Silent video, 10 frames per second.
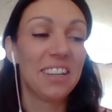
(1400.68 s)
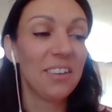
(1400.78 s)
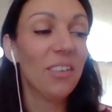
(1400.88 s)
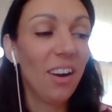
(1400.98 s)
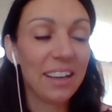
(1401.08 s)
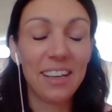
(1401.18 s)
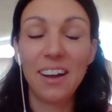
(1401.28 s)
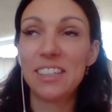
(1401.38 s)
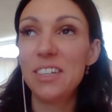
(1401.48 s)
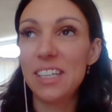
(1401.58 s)
do you know
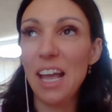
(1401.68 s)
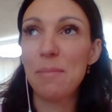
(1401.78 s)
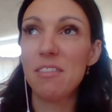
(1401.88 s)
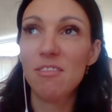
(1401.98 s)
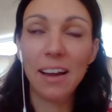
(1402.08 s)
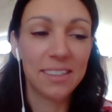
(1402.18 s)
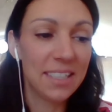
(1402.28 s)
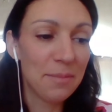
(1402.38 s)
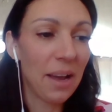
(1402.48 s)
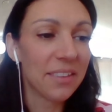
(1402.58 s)
what? I, I, usually get a bit
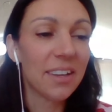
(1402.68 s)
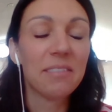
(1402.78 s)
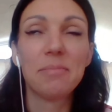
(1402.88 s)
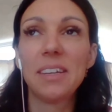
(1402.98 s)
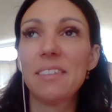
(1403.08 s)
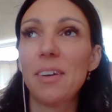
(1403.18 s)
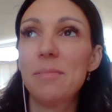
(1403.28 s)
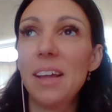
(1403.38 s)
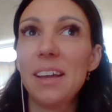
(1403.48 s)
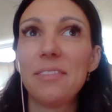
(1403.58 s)
ranty about the government
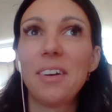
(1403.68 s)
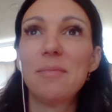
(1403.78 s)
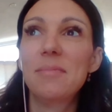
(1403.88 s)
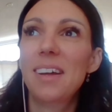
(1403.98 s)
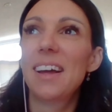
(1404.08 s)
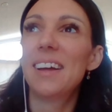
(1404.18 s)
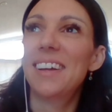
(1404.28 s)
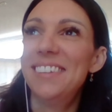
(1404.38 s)
if I'm if I'm uh,